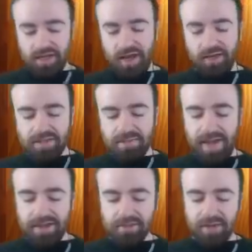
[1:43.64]
Now let's
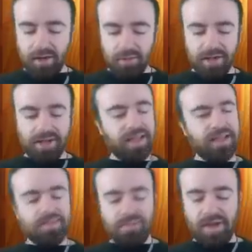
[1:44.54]
max him out. We're gonna
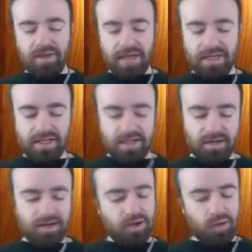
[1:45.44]
get some mega boxes
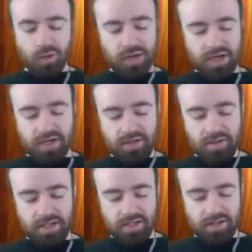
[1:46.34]
here. We're gonna do
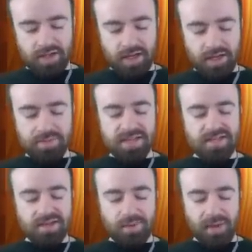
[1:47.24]
this, okay? Give me
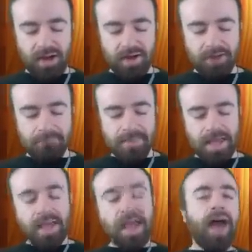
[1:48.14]
his star power.
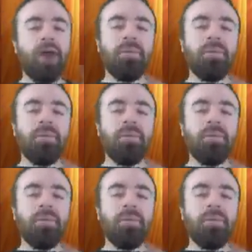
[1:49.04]
How